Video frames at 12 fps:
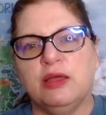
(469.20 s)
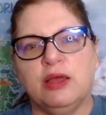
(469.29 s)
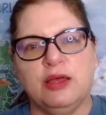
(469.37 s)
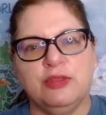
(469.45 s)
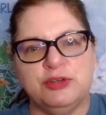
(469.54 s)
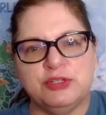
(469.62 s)

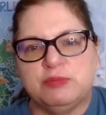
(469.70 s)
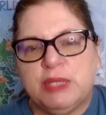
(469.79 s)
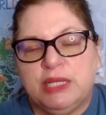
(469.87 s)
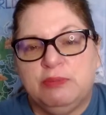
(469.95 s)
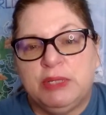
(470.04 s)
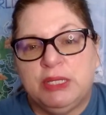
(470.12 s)
there's
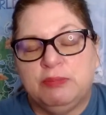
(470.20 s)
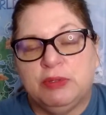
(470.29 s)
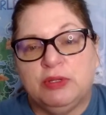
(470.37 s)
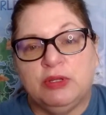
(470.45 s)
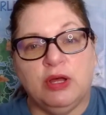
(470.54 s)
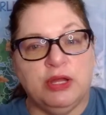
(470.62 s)
many
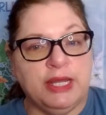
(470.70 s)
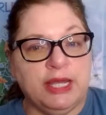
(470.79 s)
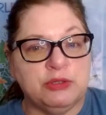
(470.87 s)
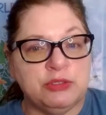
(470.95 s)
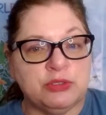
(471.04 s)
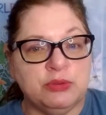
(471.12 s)
people on
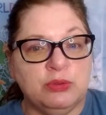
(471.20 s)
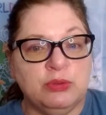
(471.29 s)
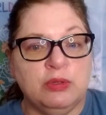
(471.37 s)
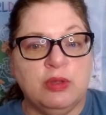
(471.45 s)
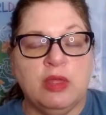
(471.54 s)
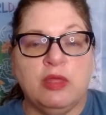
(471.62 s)
Outschool
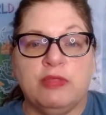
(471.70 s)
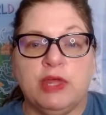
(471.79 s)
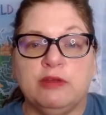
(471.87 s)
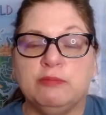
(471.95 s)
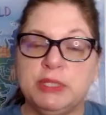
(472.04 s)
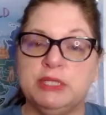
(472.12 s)
that
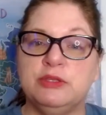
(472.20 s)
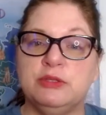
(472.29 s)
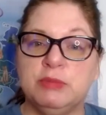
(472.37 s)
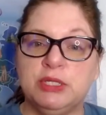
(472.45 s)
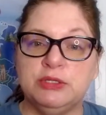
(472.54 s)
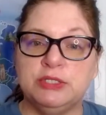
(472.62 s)
have been in the
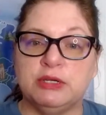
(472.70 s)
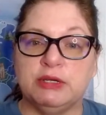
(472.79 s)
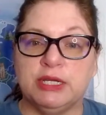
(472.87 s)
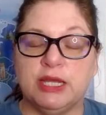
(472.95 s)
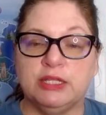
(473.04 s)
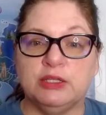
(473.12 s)
military
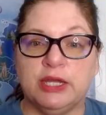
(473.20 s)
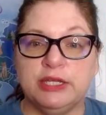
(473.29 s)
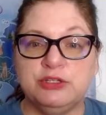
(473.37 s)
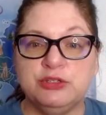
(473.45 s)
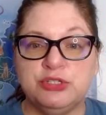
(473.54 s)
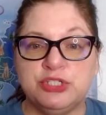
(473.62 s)
and like
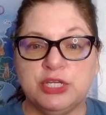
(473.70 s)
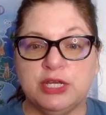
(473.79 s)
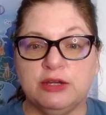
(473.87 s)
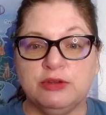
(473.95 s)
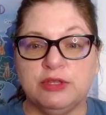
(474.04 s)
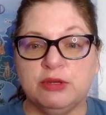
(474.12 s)
to
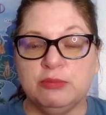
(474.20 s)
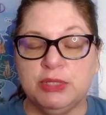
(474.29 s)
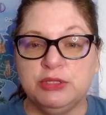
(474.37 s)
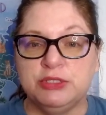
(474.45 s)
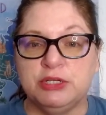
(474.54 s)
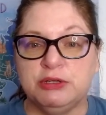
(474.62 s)
share their
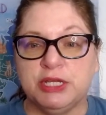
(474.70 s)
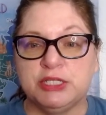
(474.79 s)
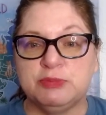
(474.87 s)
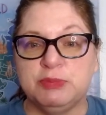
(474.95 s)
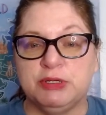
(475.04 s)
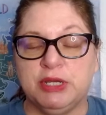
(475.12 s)
military
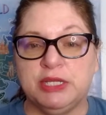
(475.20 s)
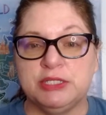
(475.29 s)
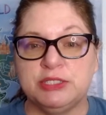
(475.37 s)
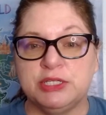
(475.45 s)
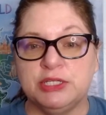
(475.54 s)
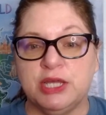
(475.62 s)
experience
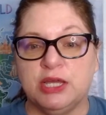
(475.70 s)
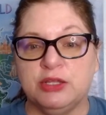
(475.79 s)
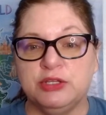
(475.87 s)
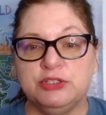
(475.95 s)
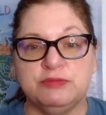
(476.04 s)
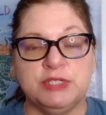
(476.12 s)
and
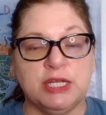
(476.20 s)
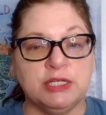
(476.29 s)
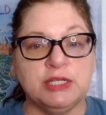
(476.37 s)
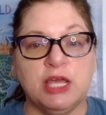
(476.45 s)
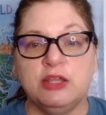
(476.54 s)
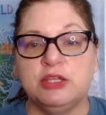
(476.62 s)
knowledge of
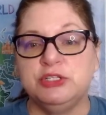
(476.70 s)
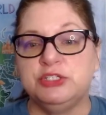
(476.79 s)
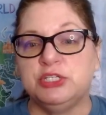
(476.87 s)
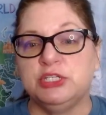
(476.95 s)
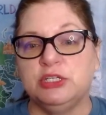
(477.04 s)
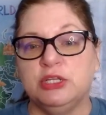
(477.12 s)

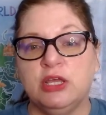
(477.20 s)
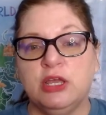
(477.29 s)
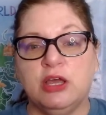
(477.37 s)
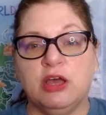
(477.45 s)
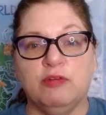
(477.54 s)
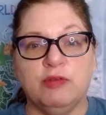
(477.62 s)
technology,
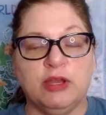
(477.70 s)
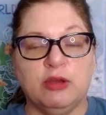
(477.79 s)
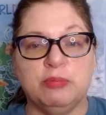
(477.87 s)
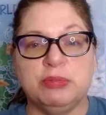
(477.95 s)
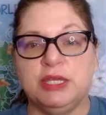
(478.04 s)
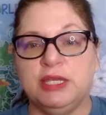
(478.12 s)
of
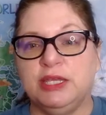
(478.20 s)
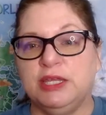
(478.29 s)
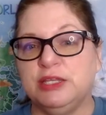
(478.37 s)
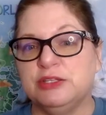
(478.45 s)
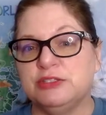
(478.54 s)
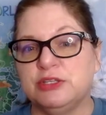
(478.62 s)

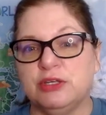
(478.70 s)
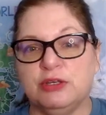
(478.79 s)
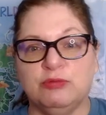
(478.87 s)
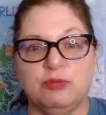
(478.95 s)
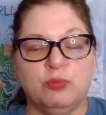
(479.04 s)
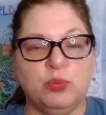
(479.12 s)
airplanes,
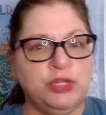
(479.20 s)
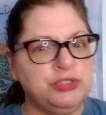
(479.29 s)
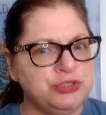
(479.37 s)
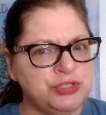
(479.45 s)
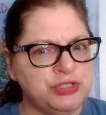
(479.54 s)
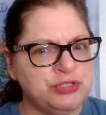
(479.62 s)
of
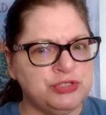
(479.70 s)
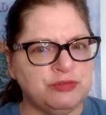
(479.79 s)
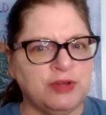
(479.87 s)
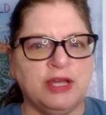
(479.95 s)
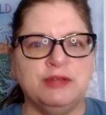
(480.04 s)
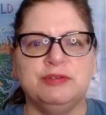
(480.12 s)
wilderness
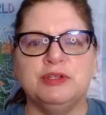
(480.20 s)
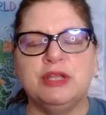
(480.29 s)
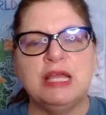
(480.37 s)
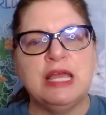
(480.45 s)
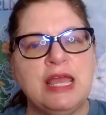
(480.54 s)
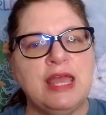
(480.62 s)
survival.
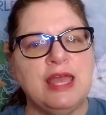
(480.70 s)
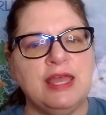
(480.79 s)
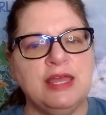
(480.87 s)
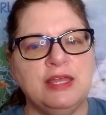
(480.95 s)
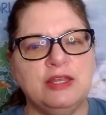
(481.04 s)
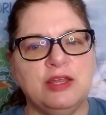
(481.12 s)

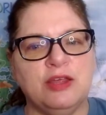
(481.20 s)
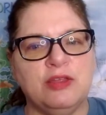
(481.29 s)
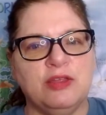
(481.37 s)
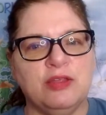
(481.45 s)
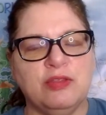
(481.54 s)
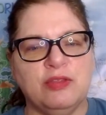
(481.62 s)
And
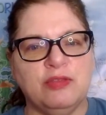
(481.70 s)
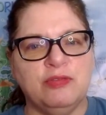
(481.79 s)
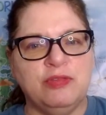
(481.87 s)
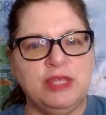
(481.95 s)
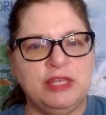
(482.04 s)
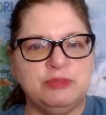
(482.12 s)

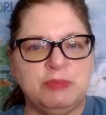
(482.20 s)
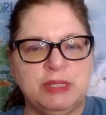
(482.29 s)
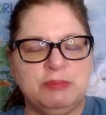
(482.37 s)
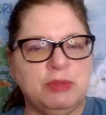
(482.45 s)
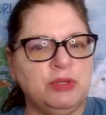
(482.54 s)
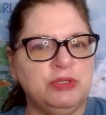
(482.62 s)
these
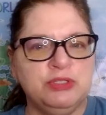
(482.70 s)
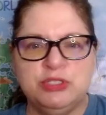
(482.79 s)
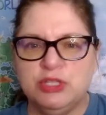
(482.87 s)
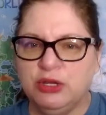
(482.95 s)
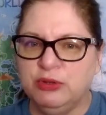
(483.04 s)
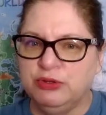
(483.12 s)
people
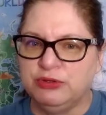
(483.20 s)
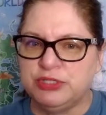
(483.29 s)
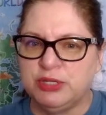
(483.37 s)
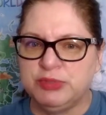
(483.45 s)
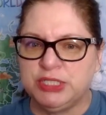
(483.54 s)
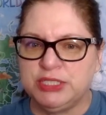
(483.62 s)
know their
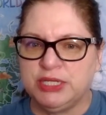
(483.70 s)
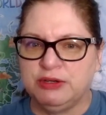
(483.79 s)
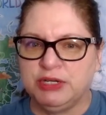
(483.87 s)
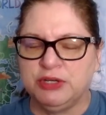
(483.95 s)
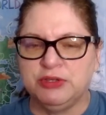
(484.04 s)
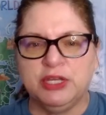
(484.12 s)
subject
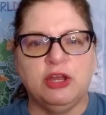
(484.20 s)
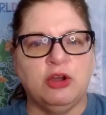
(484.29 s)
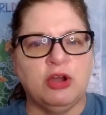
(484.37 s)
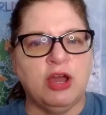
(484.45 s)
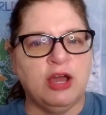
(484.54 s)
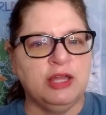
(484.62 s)
area. They are
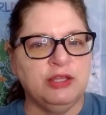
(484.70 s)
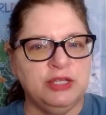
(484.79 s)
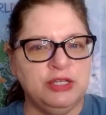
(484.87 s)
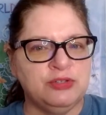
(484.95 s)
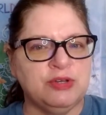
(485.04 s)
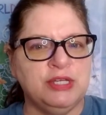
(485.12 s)
highly
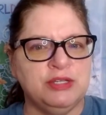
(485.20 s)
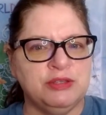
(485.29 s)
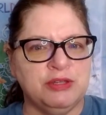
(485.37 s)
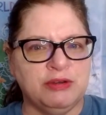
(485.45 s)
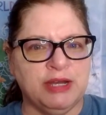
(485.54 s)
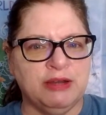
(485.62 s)
trained in
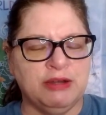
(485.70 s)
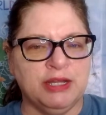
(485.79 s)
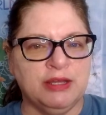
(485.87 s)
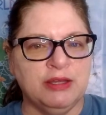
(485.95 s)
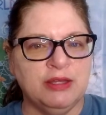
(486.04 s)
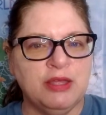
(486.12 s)
their
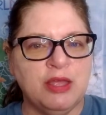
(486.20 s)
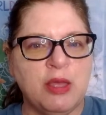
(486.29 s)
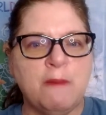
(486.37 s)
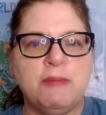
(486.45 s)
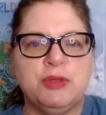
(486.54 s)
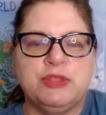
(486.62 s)
area,
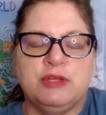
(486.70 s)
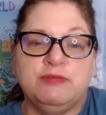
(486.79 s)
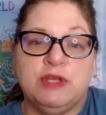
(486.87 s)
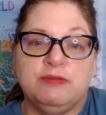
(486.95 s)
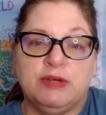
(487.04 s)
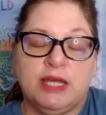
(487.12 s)
but they've
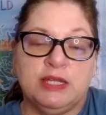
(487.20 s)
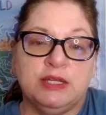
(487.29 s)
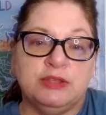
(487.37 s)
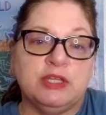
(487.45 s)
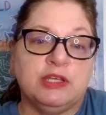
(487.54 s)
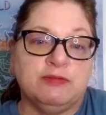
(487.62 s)
never had to
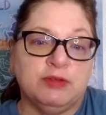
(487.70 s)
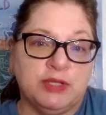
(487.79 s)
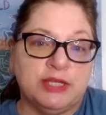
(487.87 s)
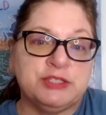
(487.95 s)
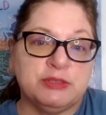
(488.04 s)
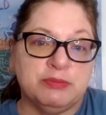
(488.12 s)
think of a
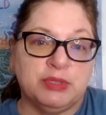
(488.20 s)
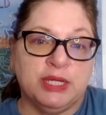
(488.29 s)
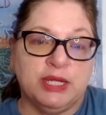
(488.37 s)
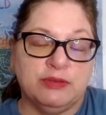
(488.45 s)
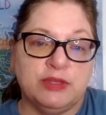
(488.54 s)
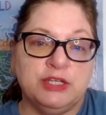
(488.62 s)
lesson
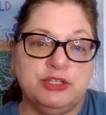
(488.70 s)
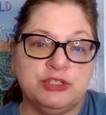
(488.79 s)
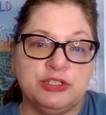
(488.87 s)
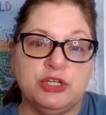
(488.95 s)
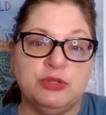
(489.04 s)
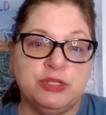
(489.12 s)
plan. They just
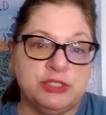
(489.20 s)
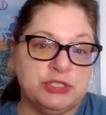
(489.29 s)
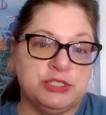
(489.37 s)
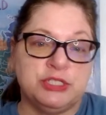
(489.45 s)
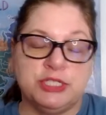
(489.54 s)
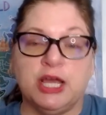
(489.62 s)
know this is
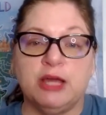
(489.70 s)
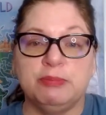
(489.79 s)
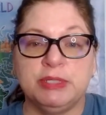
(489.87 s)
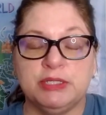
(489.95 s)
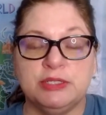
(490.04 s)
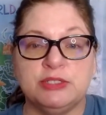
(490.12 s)
the
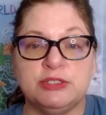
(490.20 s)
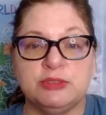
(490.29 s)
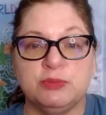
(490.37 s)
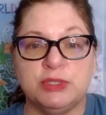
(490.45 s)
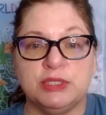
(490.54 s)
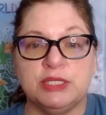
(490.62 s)
topic and this is
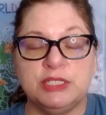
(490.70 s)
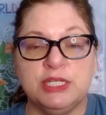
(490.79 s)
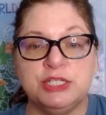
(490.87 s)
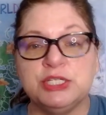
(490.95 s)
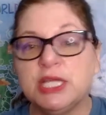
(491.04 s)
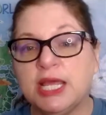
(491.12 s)
what they teach.